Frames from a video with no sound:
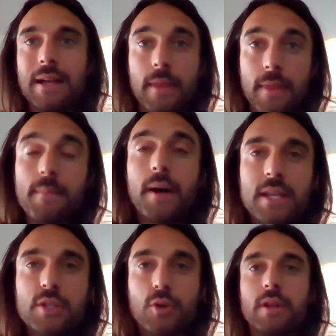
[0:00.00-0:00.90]
then the
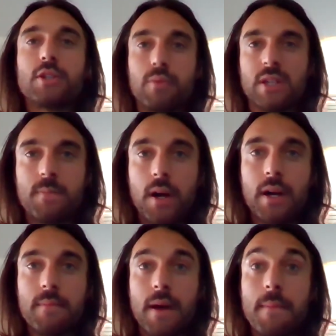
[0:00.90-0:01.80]
body's going to
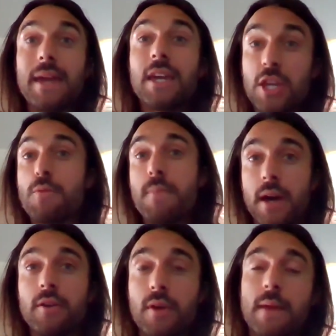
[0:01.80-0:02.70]
respond by making you
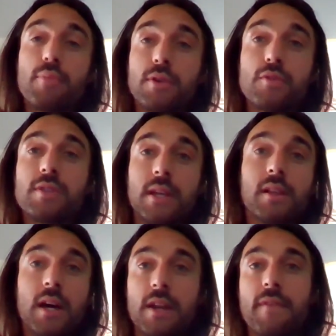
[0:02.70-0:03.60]
better at producing a
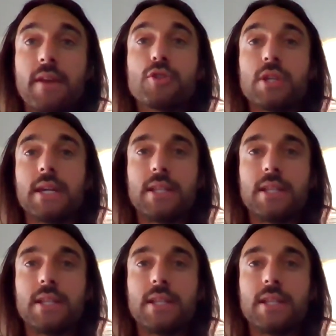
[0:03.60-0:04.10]
lot of energy.